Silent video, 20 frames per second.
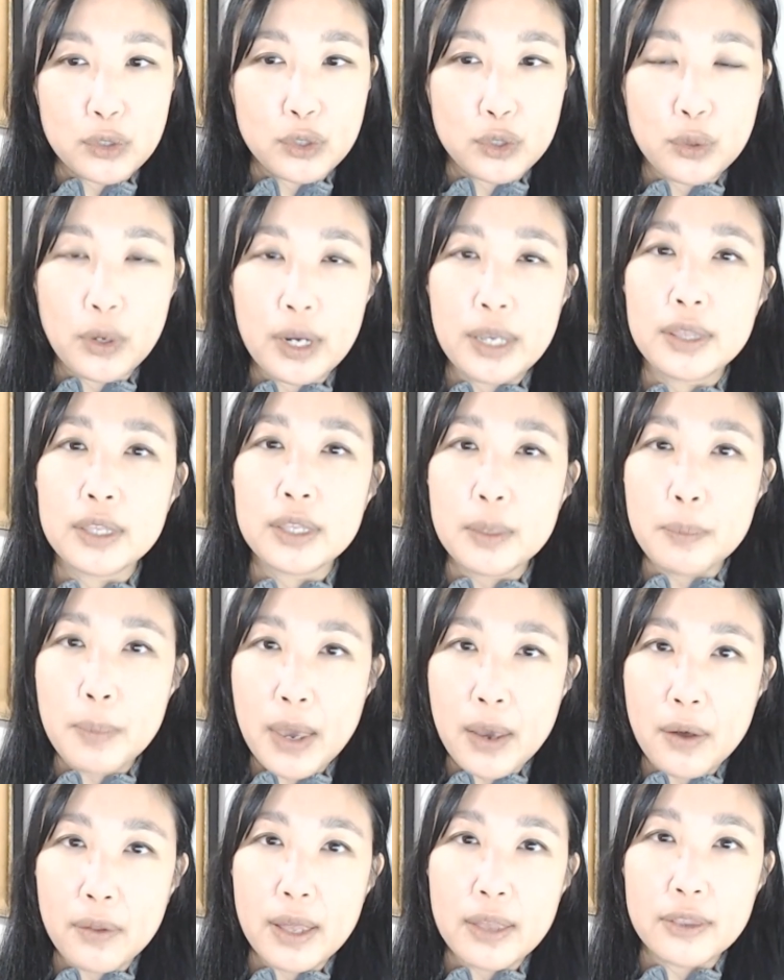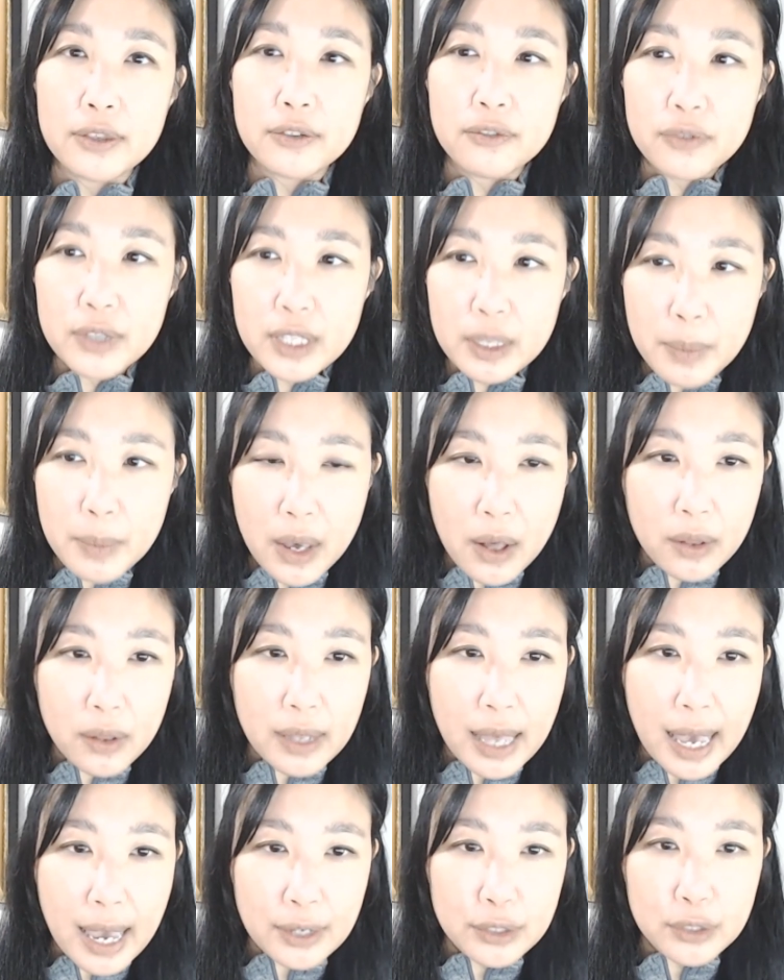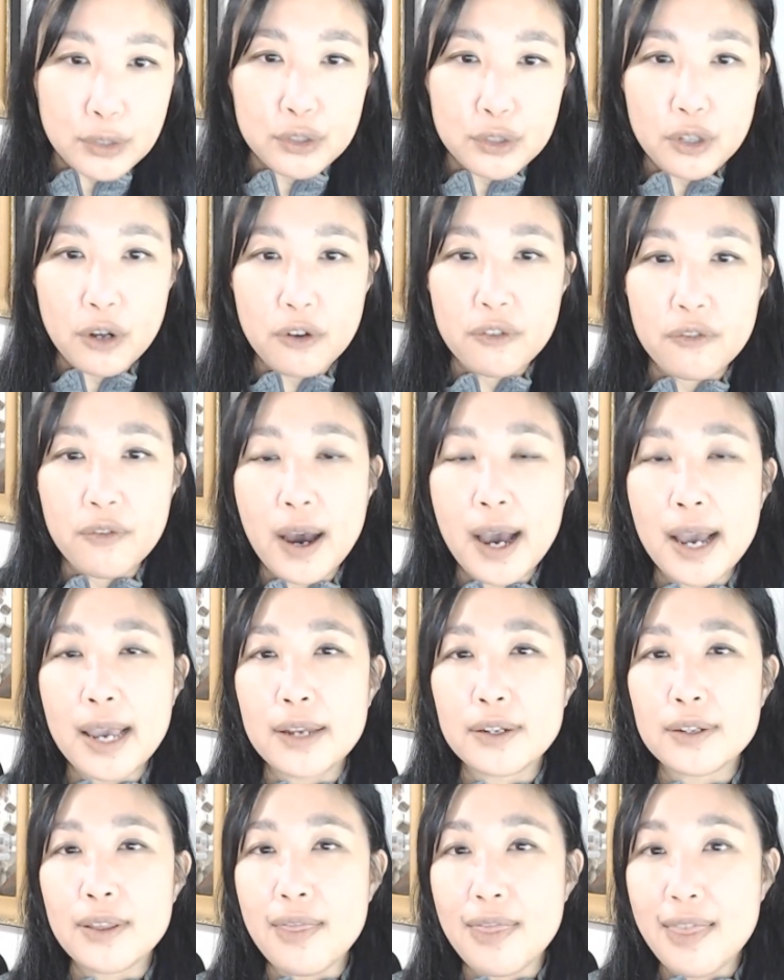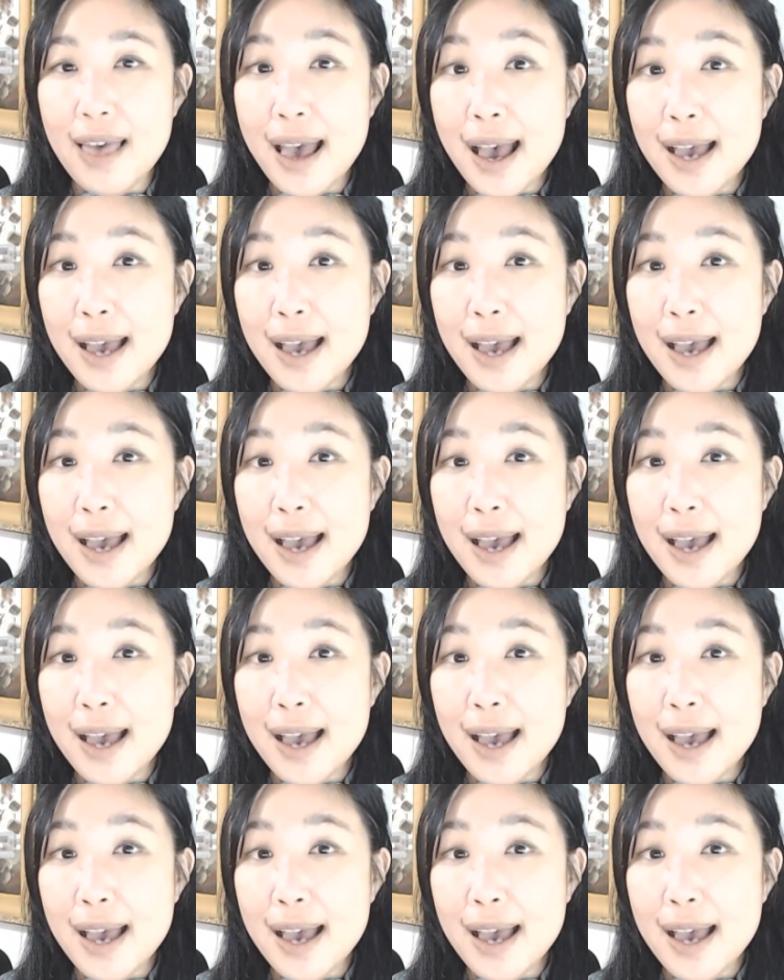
Join the male and the female, and you shall find that